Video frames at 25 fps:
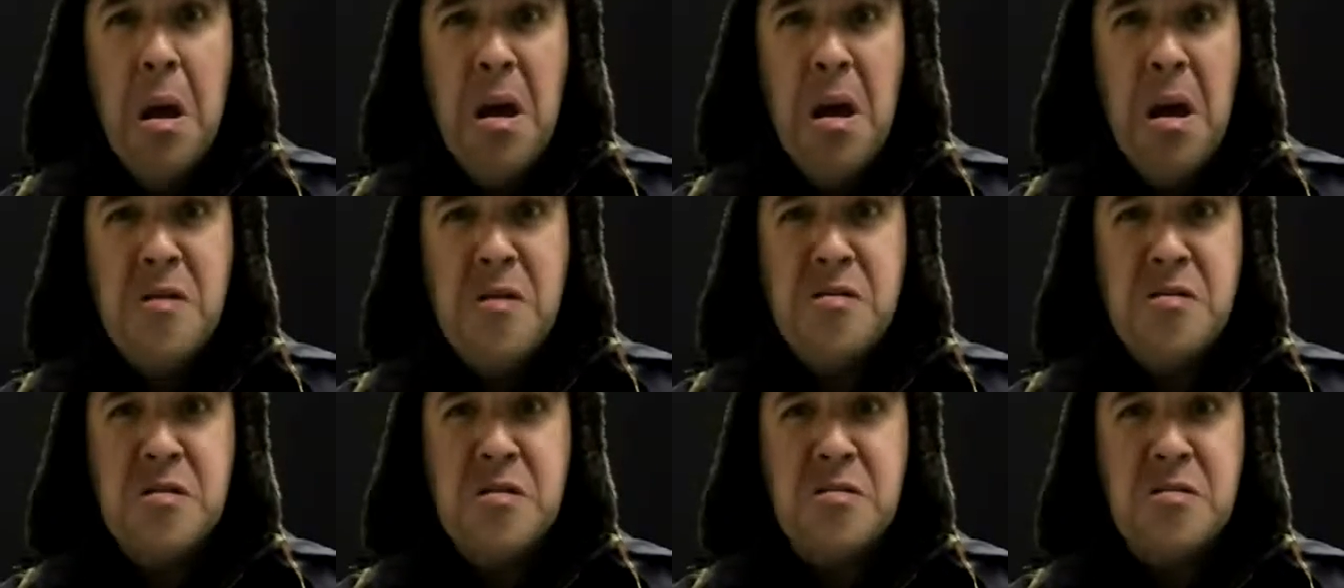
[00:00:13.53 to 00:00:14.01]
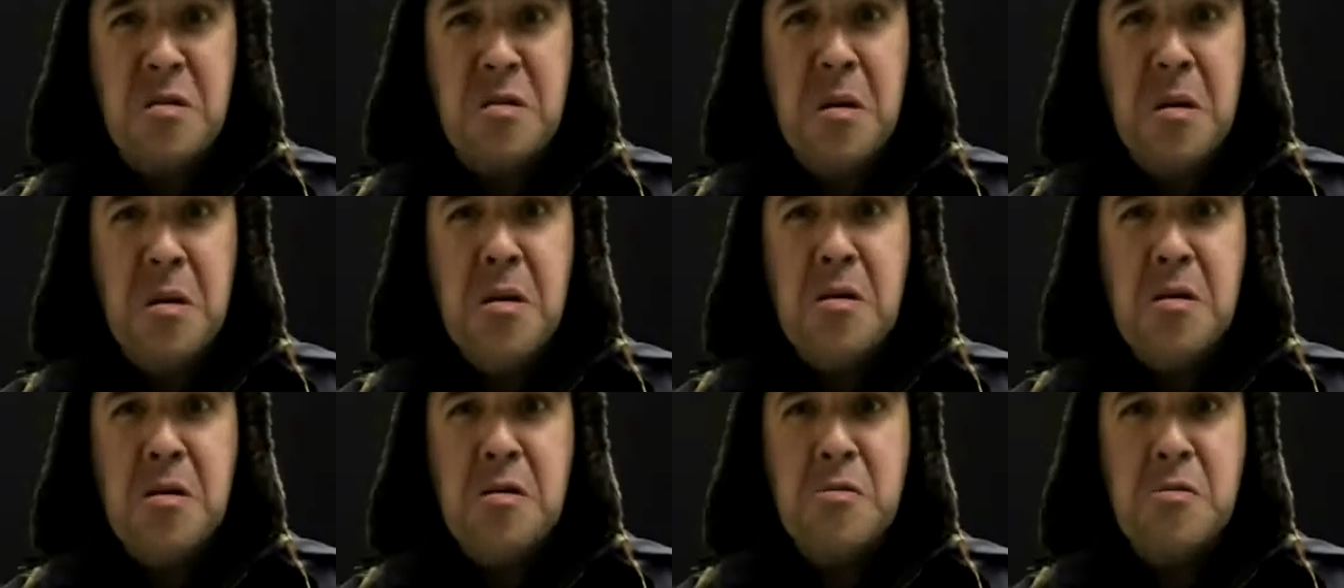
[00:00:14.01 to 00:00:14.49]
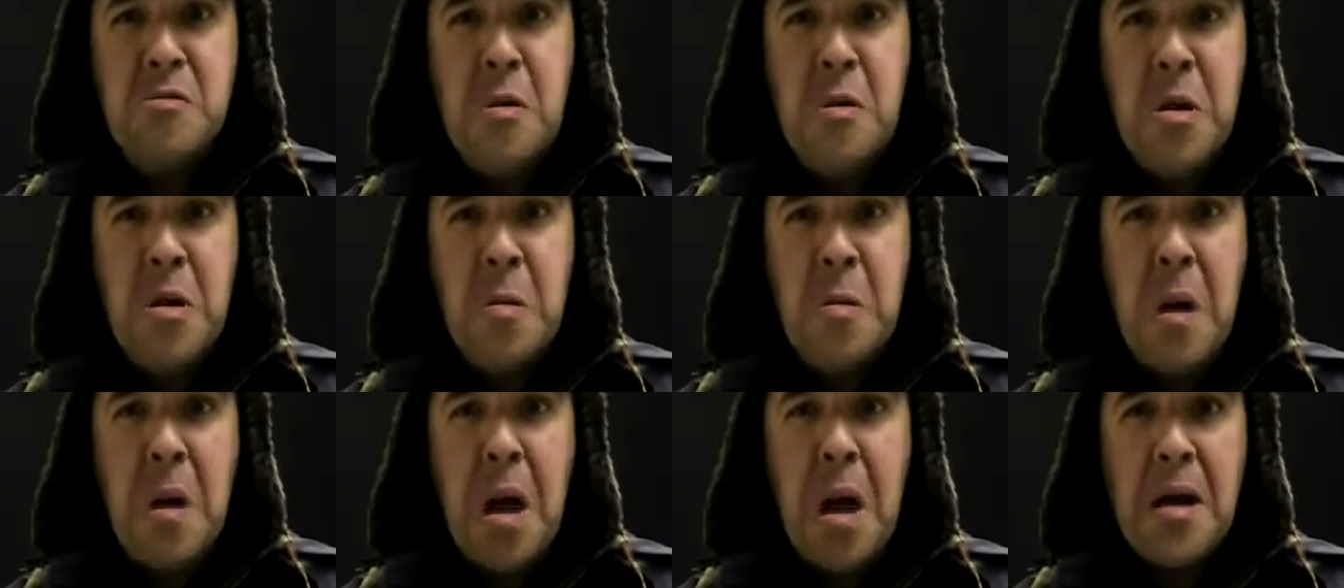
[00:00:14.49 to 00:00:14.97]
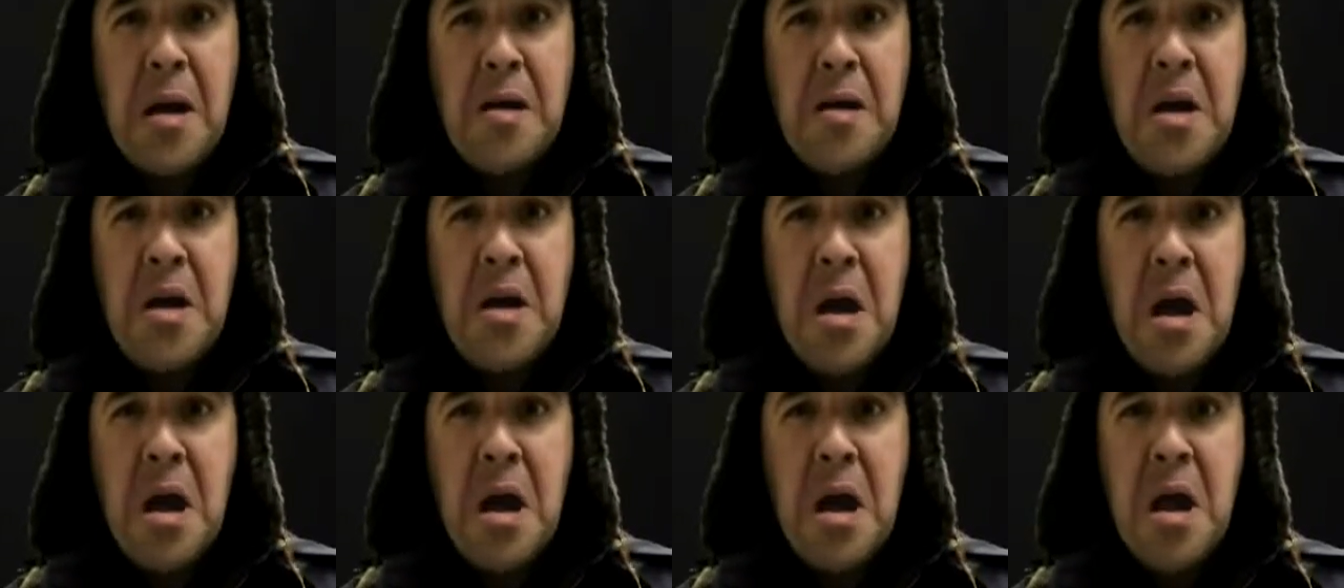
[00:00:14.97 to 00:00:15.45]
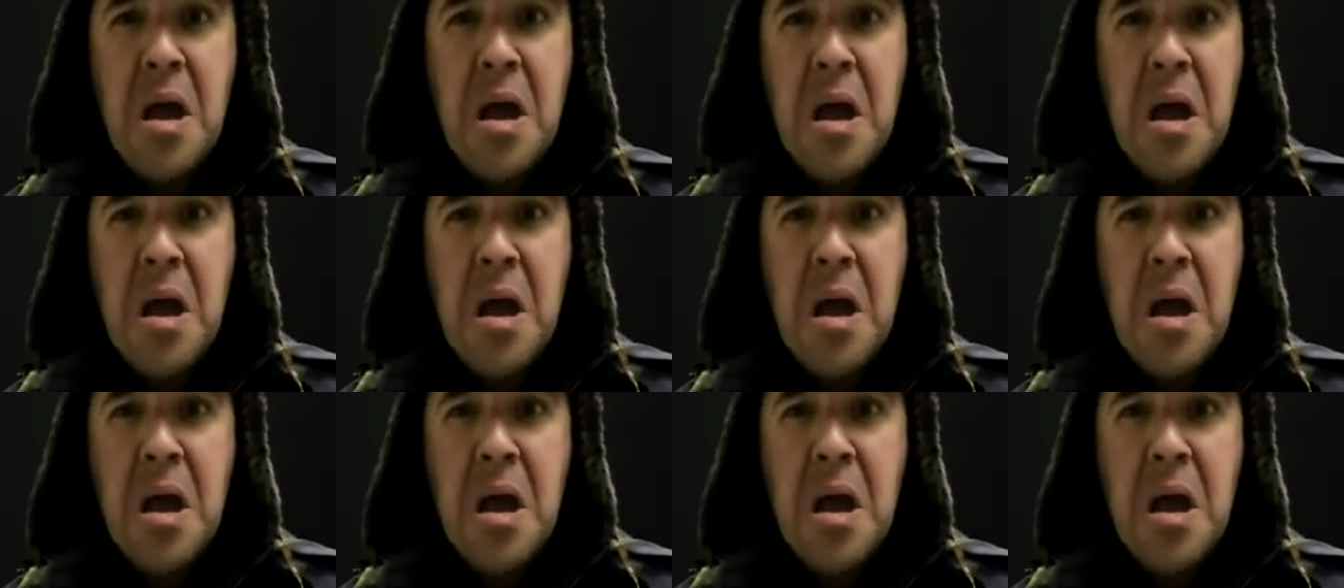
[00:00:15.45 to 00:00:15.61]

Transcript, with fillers: This is Cletis Wheelwacker.